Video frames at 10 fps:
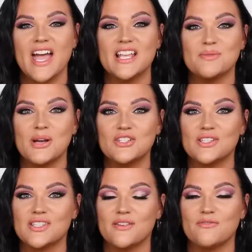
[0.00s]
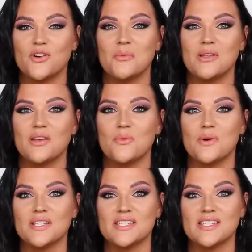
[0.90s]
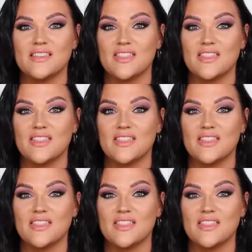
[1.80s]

As much as the formula was